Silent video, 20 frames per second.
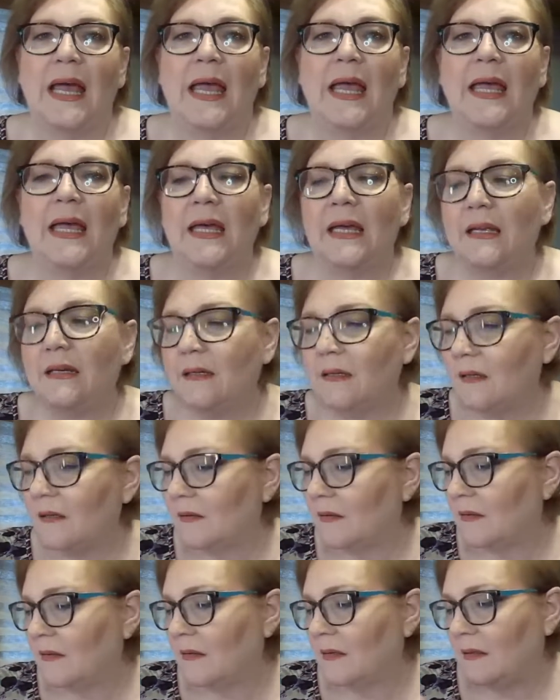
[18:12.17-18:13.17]
And,
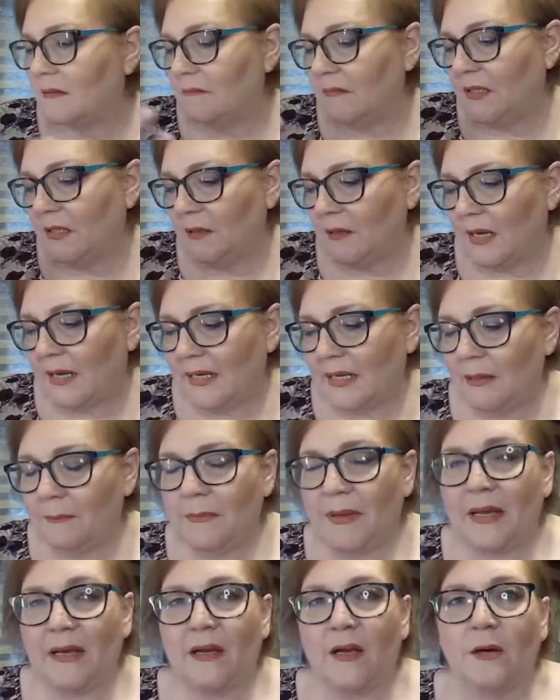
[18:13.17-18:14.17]
you know, I came
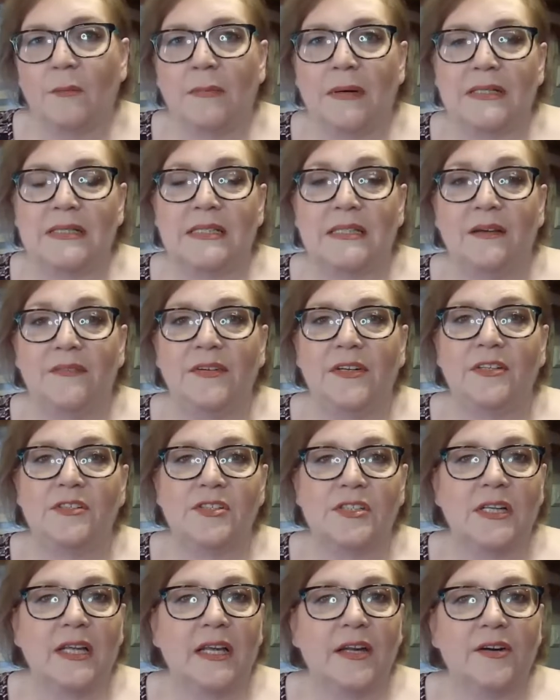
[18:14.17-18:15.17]
back home about seven
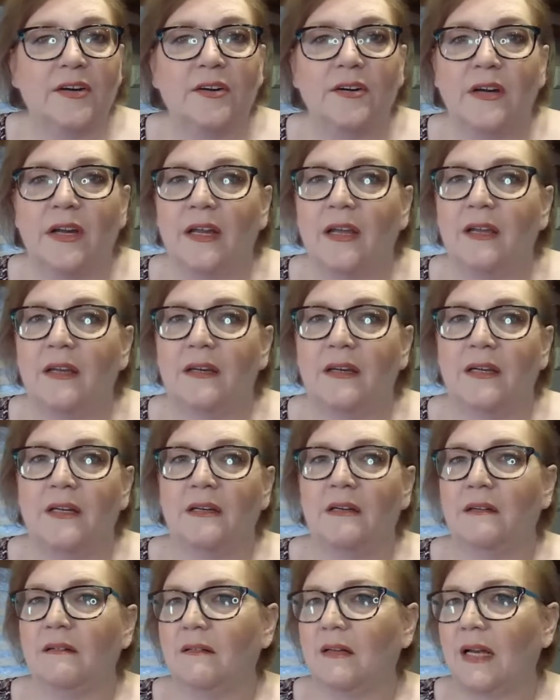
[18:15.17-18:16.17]
years later and I
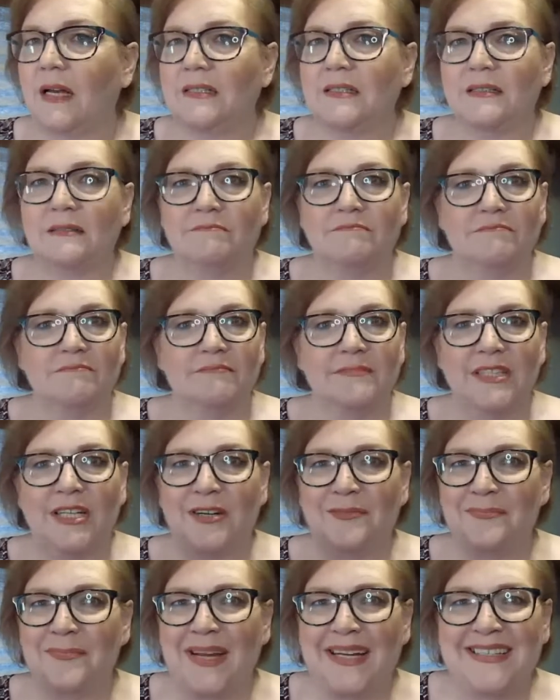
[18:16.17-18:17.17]
got to, you
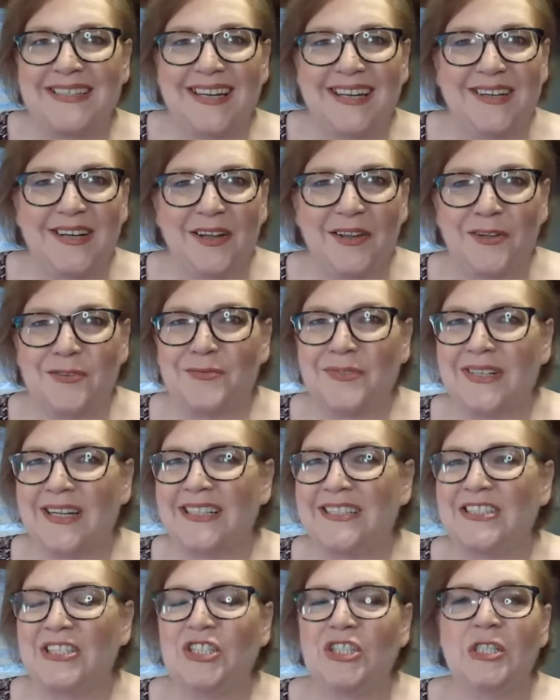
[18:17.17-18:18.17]
know, maintain all those
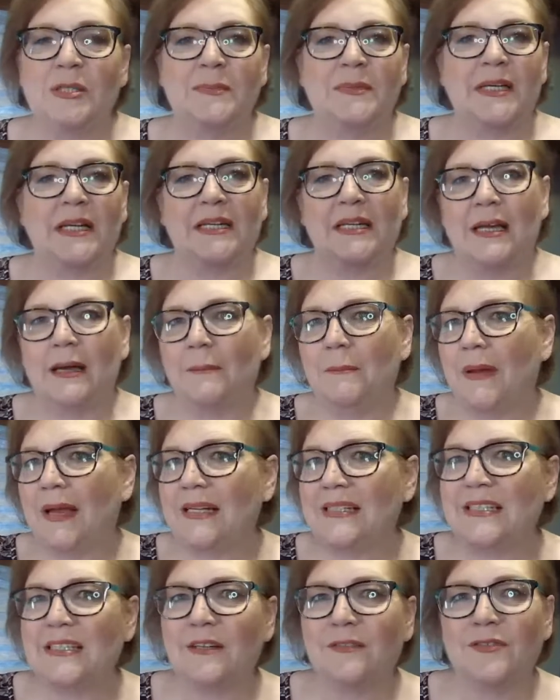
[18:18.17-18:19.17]
relationships. I'd come
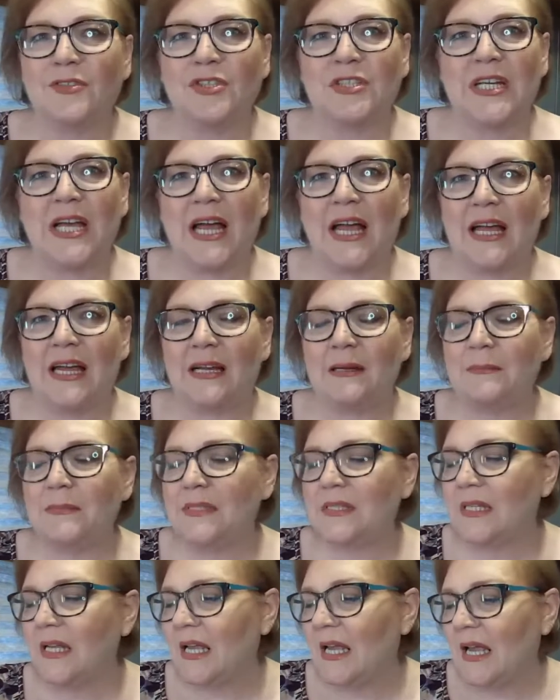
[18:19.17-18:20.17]
back several
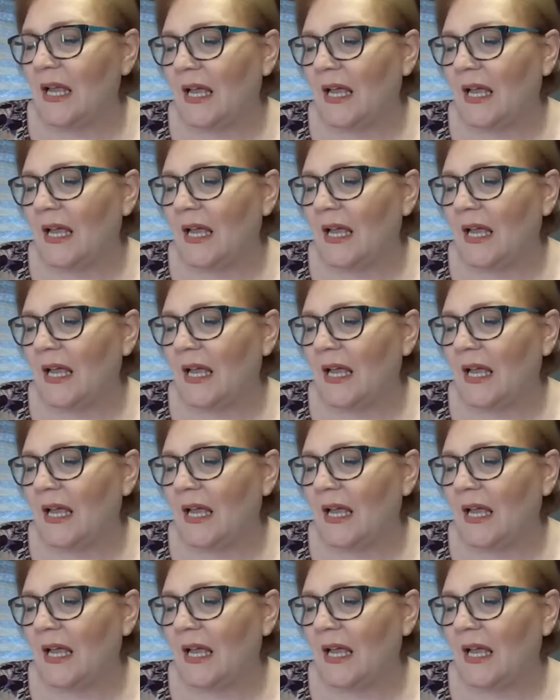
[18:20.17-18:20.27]
times.